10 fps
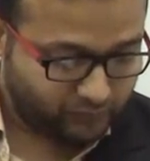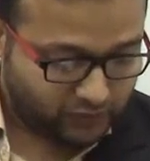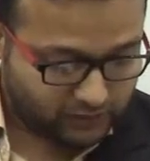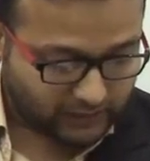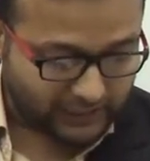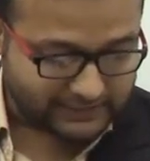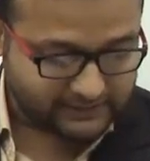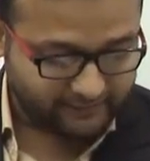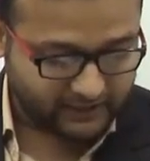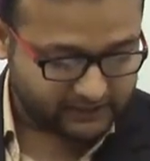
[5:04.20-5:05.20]
the
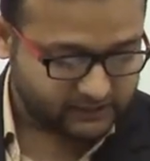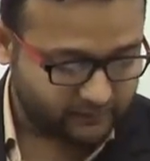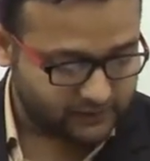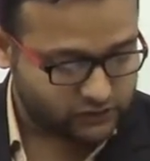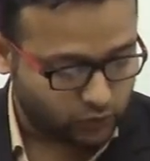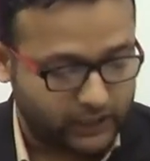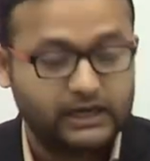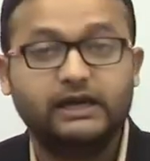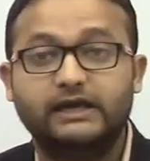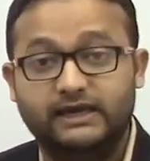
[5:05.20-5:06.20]
classification of the
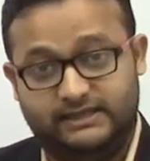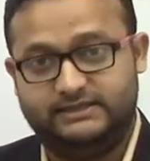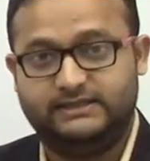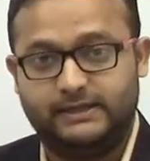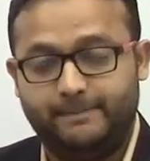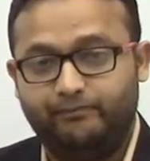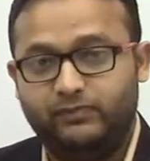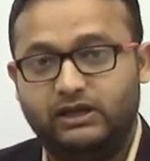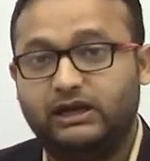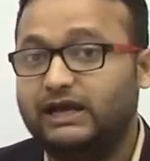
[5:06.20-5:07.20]
soil is,
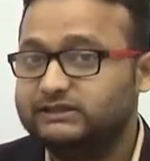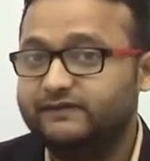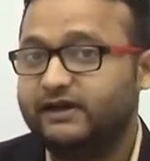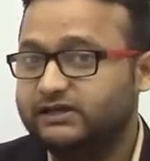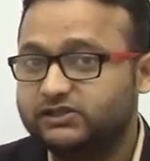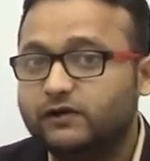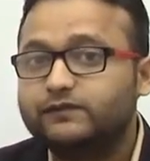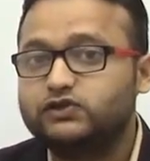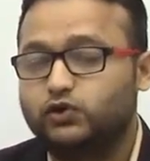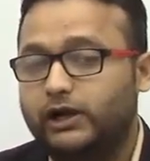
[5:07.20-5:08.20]
classification of
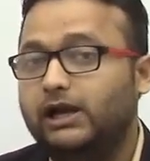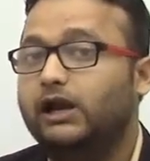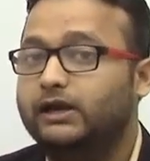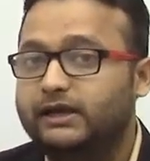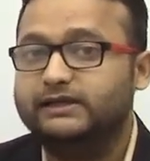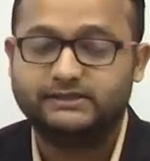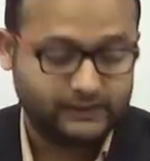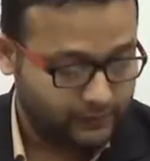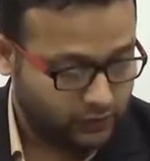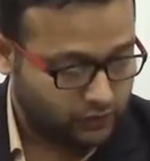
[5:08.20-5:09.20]
the soil is.
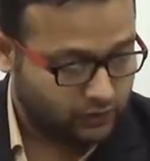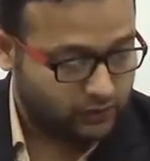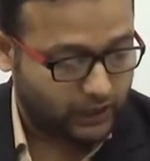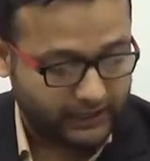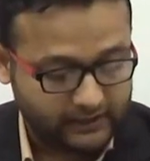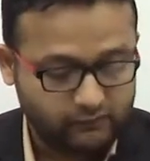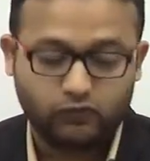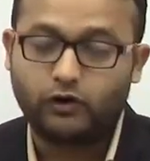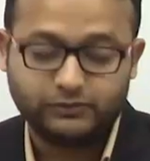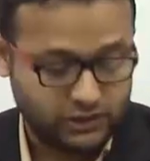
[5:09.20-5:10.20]
Again,
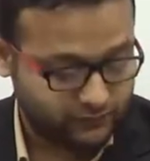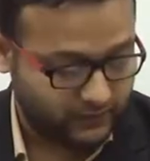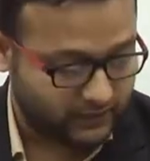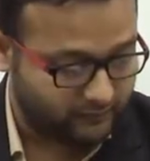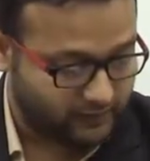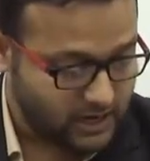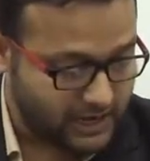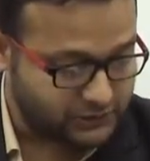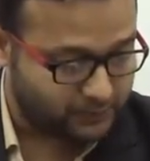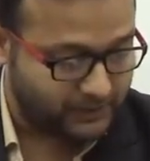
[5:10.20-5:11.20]
four options were given:
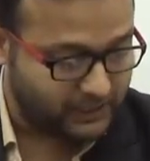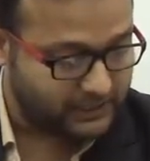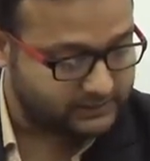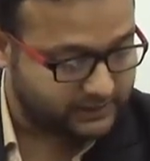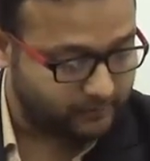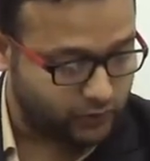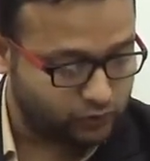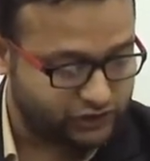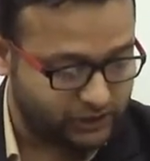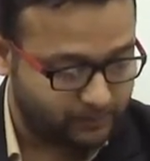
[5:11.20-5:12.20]
SP, SW,
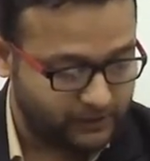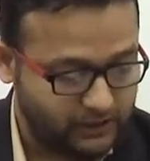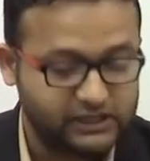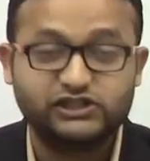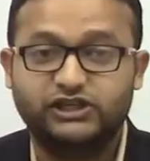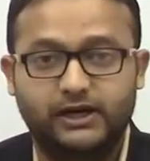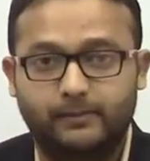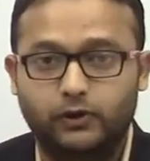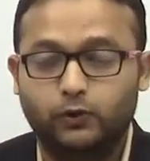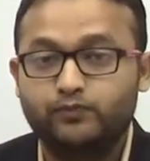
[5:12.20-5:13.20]
GP and
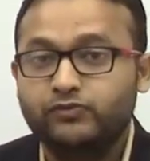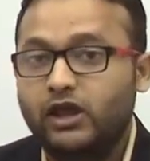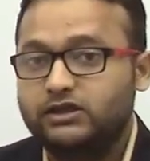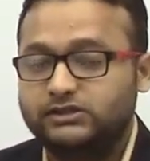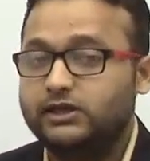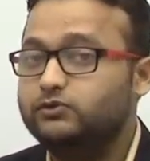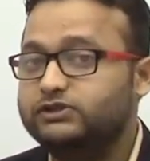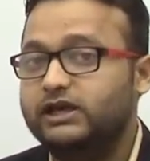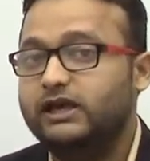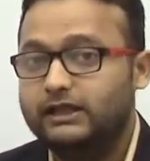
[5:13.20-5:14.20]
GW. So you
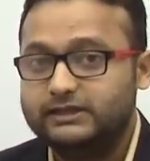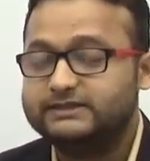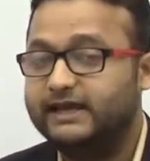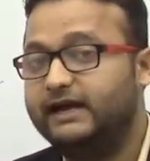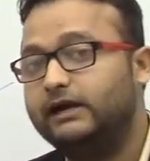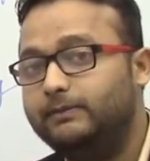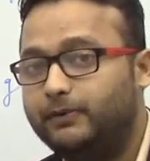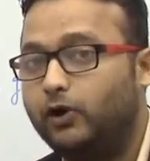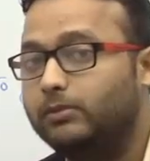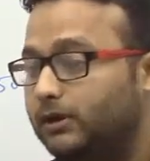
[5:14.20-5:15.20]
see, in the second
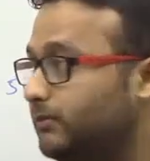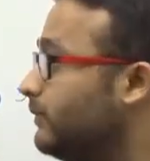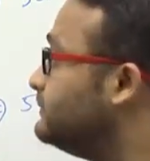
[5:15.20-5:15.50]
problem,